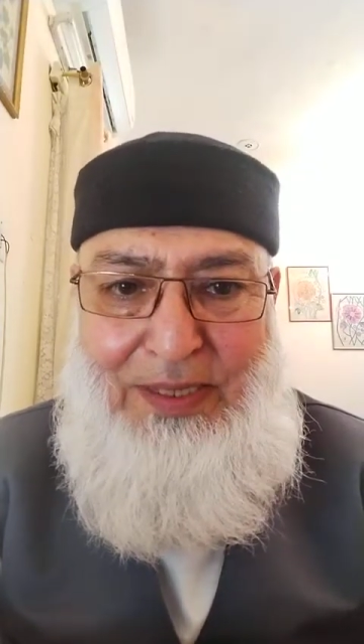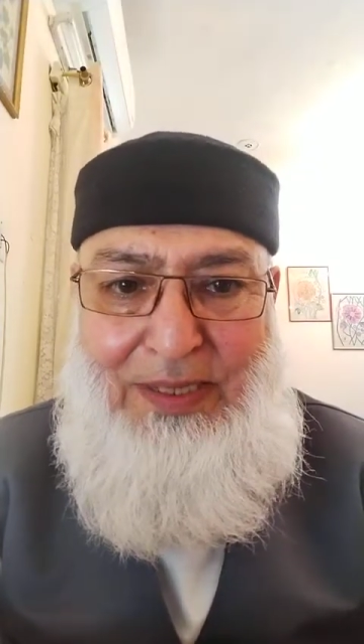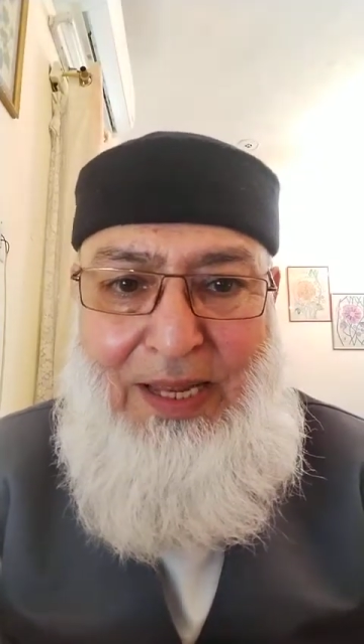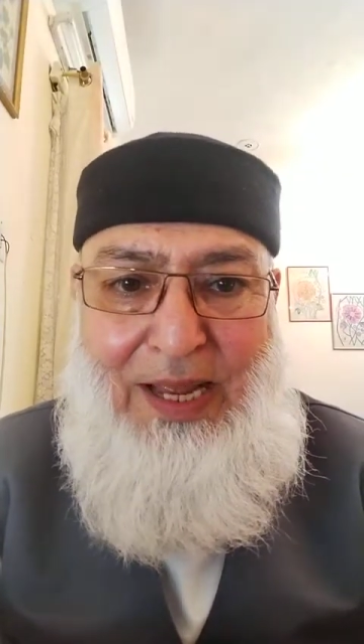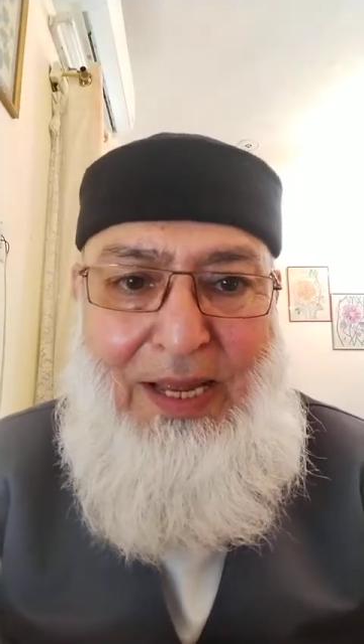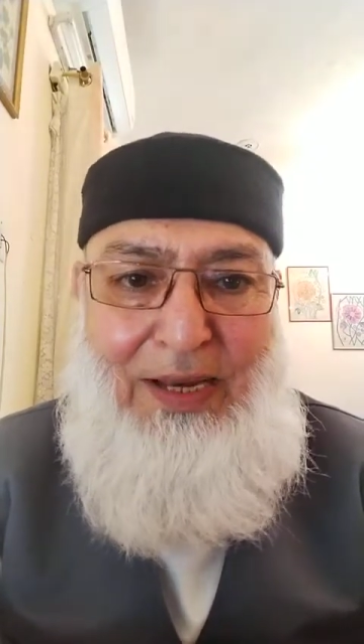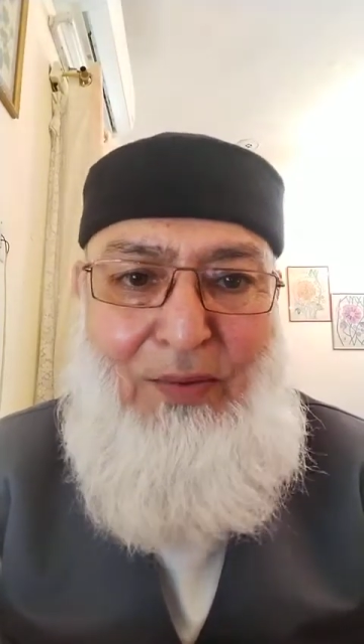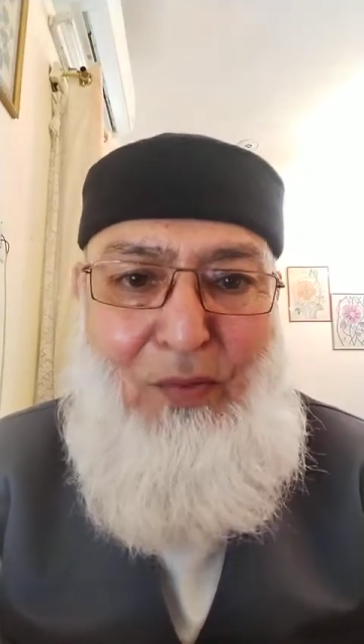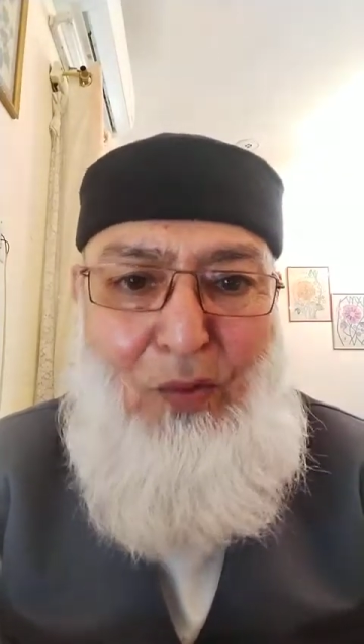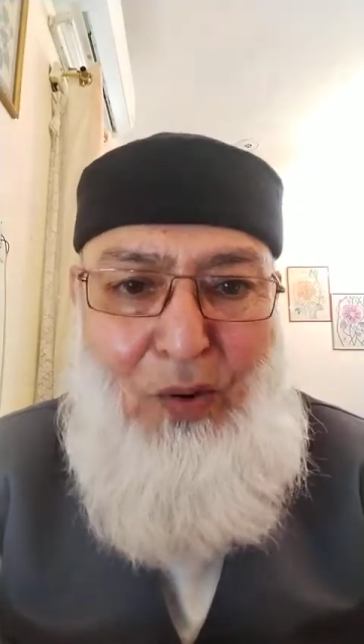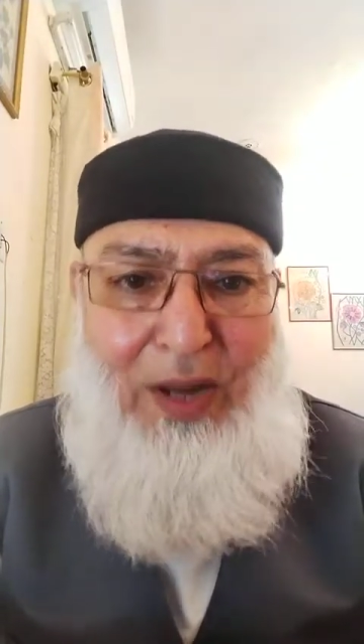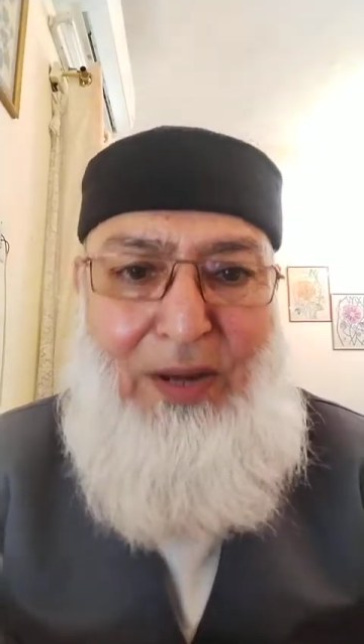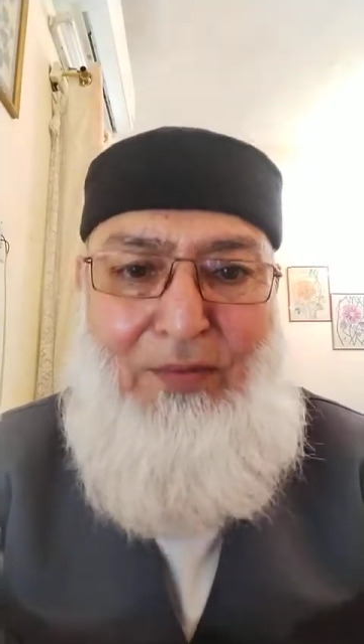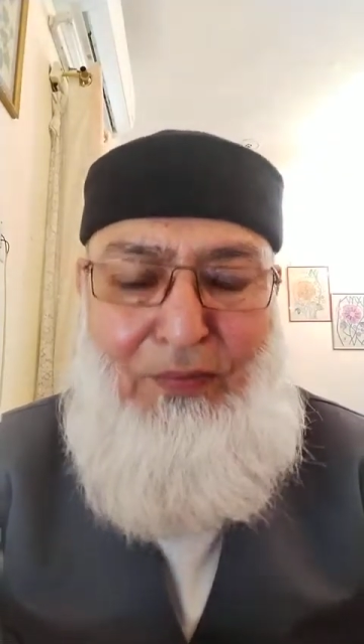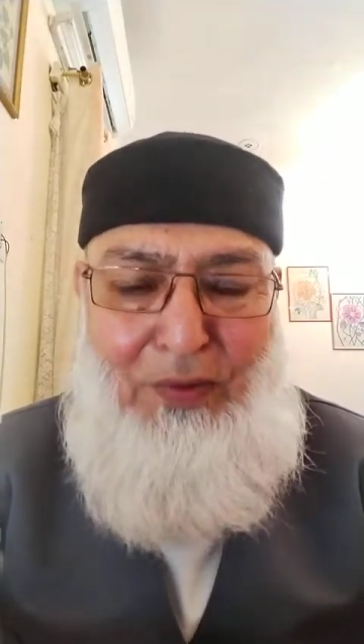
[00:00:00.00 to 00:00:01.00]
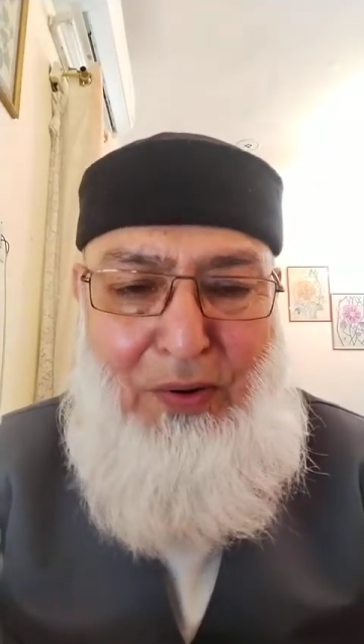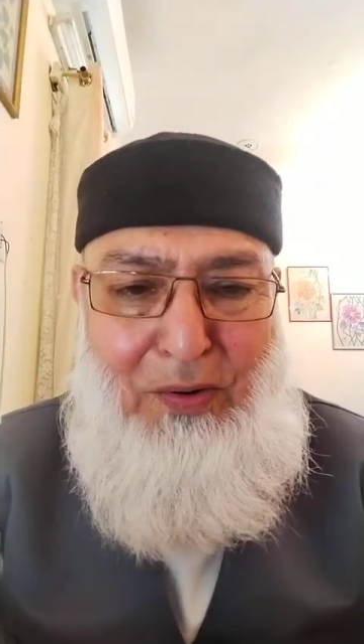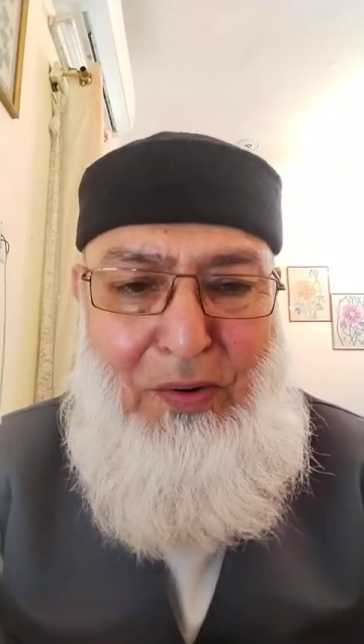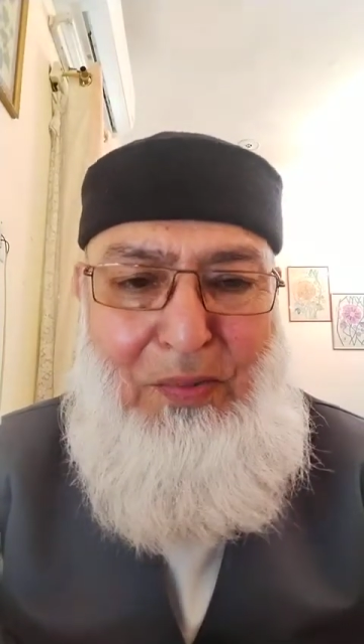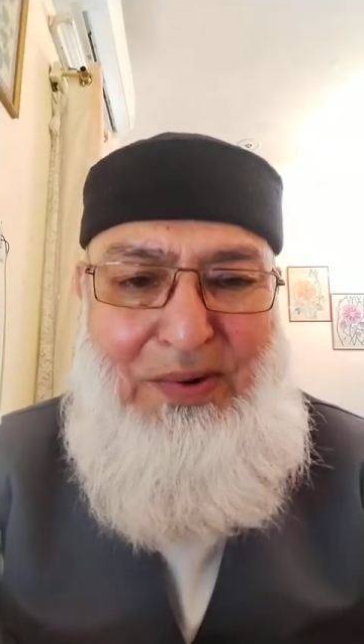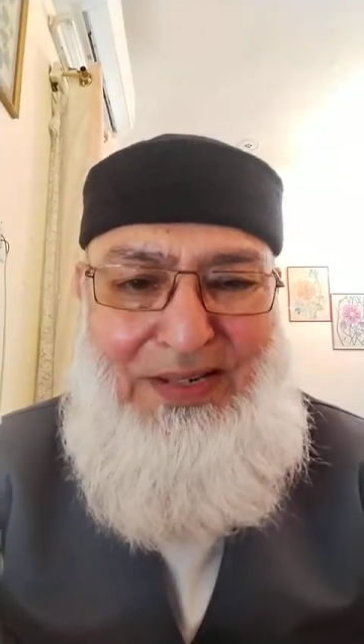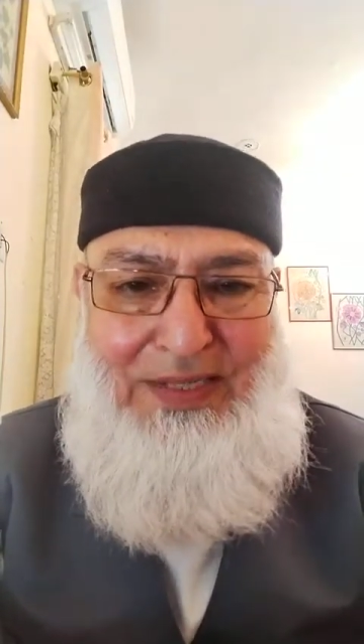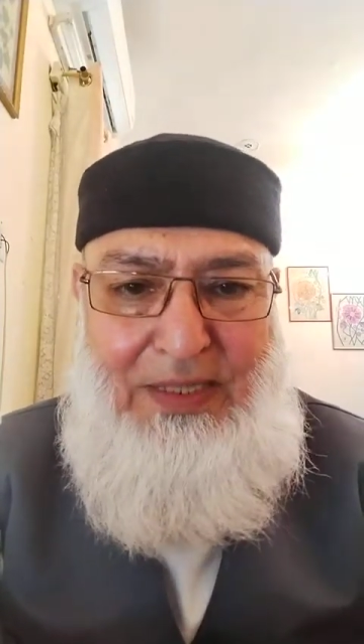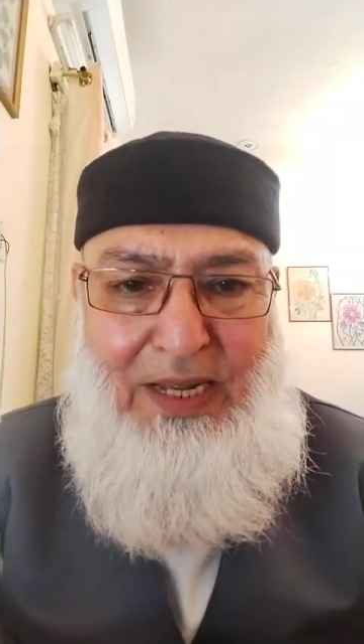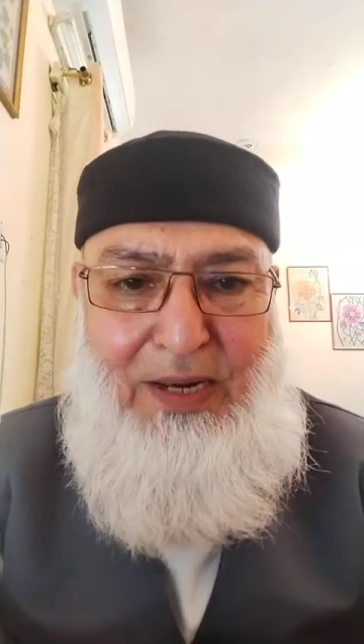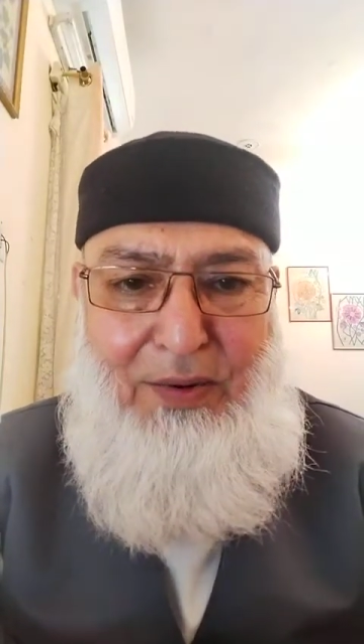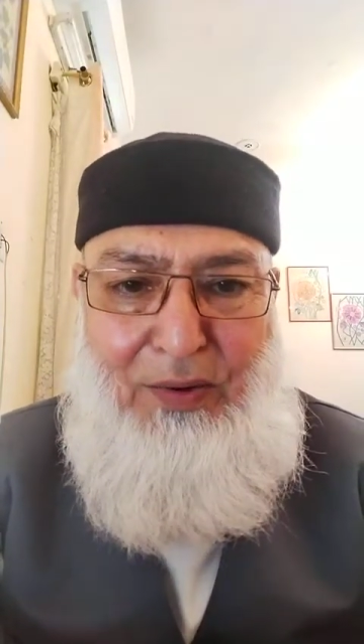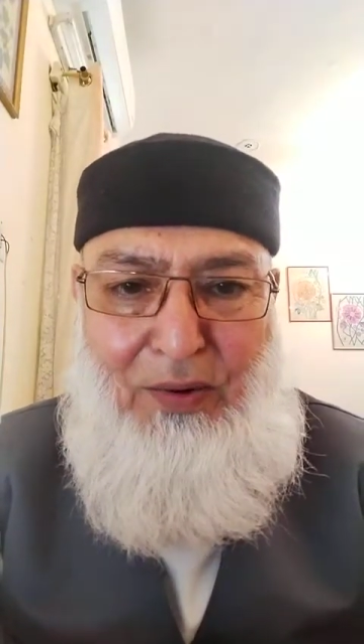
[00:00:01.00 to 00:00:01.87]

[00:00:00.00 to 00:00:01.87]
Can one of the robbers can